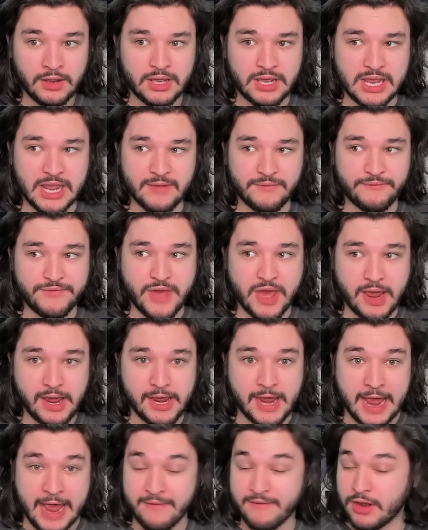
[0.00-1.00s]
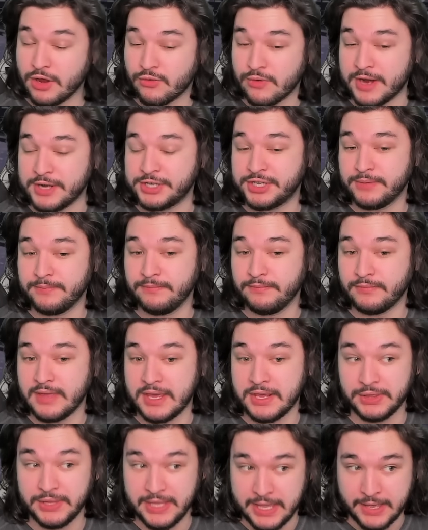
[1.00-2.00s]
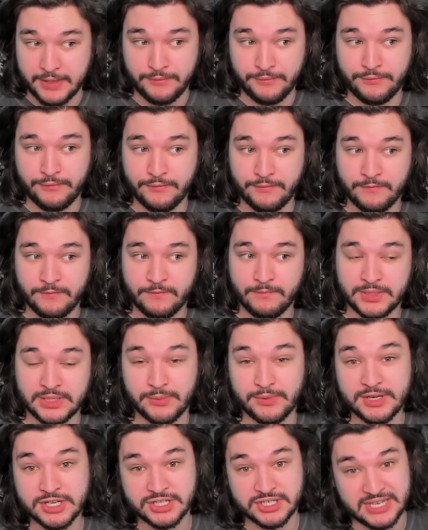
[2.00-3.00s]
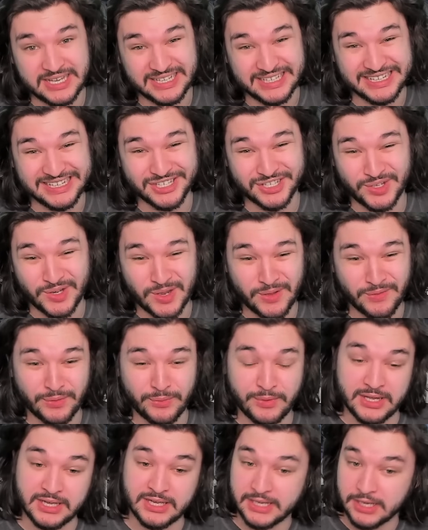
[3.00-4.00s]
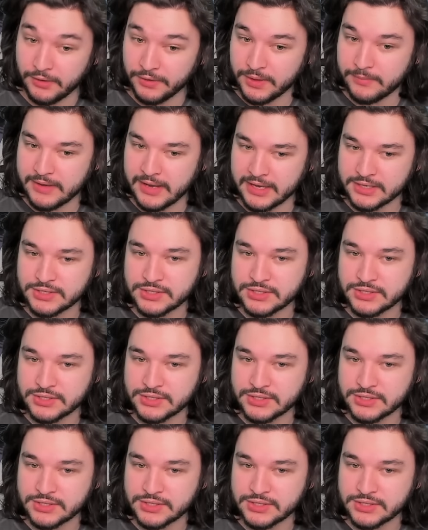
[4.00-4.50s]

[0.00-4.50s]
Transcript: If they have an aggression, they live. But then we just take initiative and we kill them next